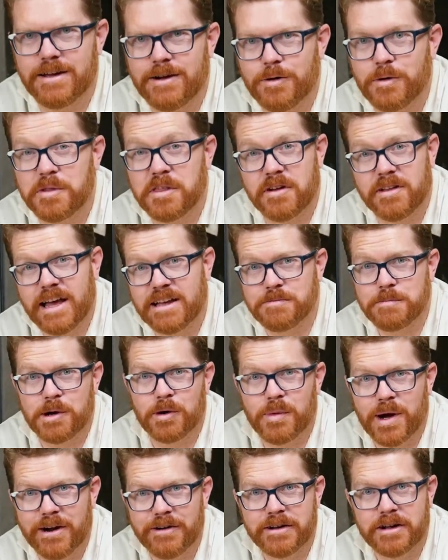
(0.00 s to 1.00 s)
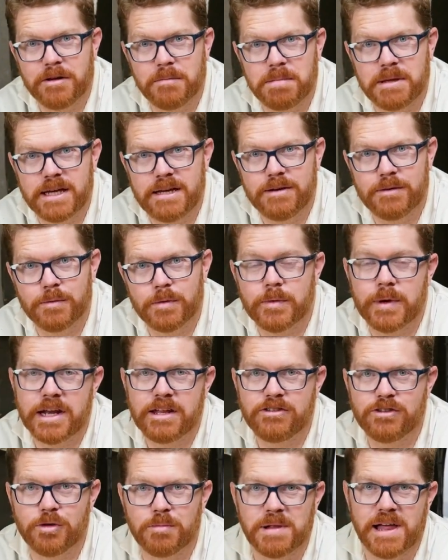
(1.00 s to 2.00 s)
With our last bit of wiring complete, we're ready
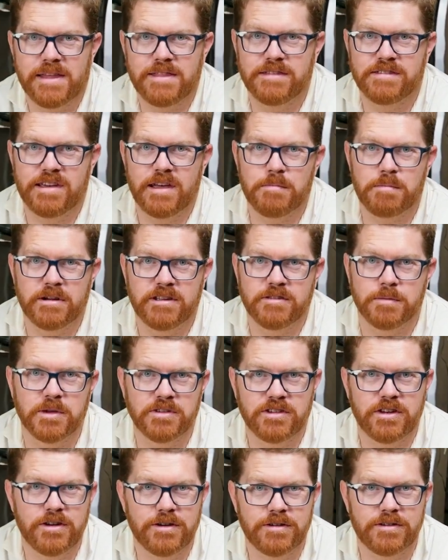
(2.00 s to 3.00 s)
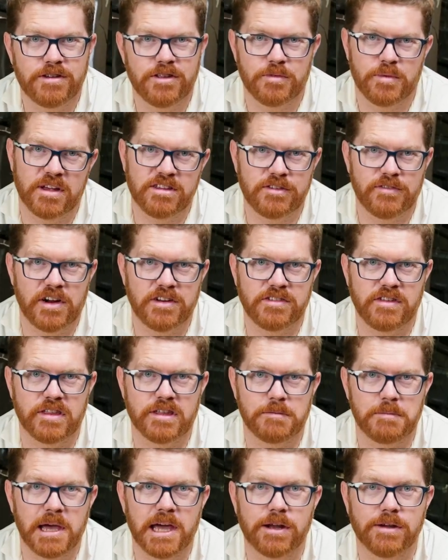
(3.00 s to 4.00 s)
to apply the same principles here to the rest of our ceiling
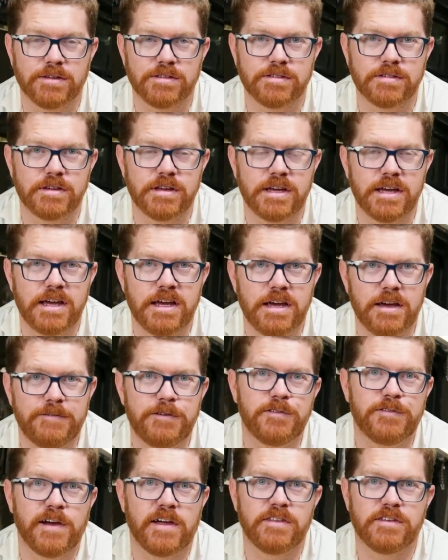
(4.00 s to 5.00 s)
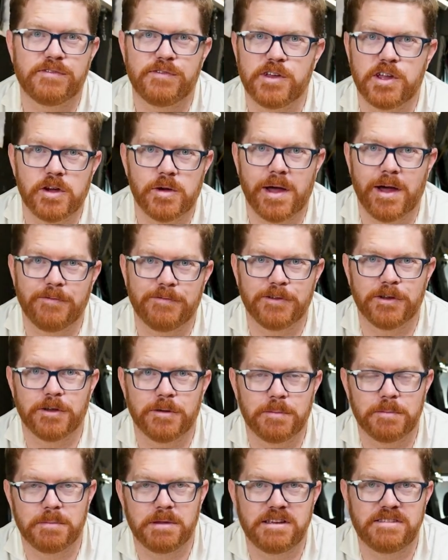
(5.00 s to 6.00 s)
panels. If you found this video helpful,
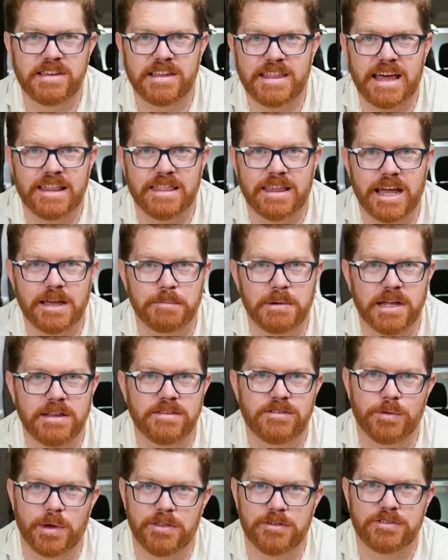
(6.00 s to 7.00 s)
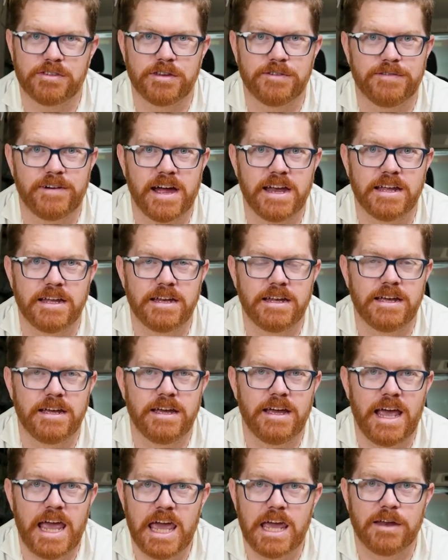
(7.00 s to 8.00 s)
please hit that like button so others can find it.
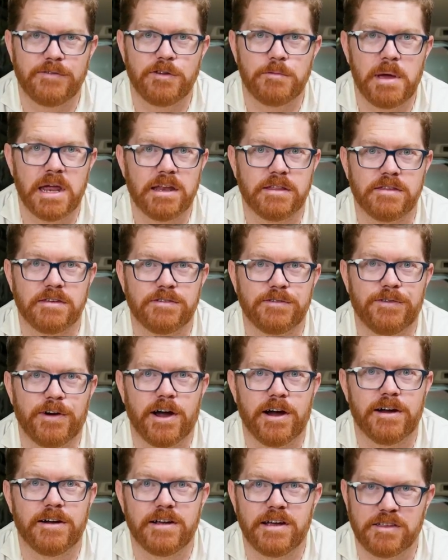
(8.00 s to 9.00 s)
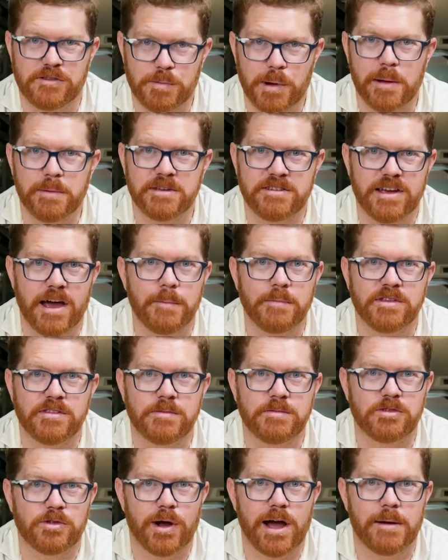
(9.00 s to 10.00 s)
And if you made it this far, it's probably time to
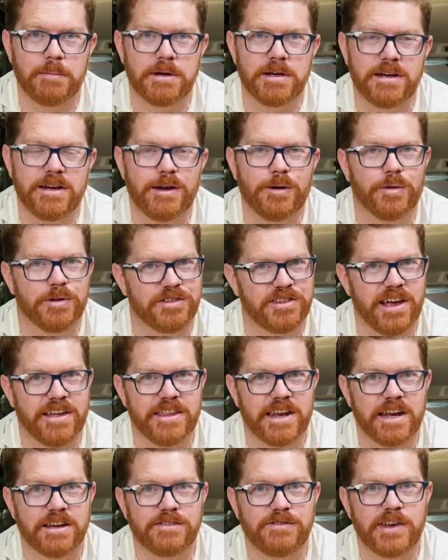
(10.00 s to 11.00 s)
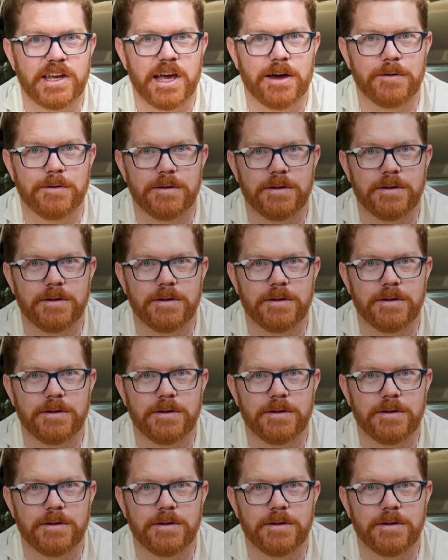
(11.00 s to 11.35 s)
subscribe. We'll see you on the next video.